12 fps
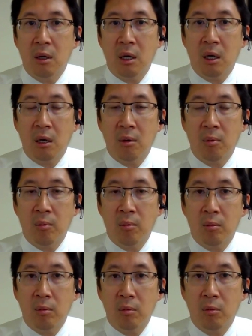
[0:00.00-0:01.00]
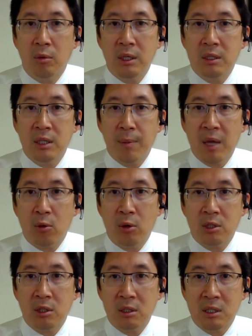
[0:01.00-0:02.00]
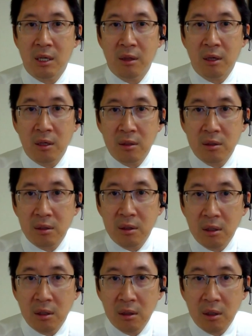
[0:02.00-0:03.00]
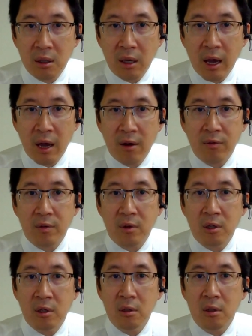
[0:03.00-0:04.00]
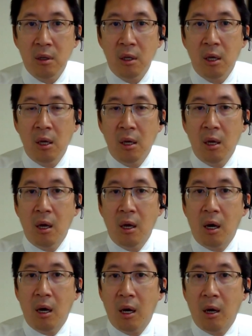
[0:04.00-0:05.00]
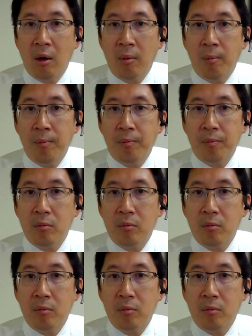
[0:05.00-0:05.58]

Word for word: um, retype that question because I think it's uh, half in. Um,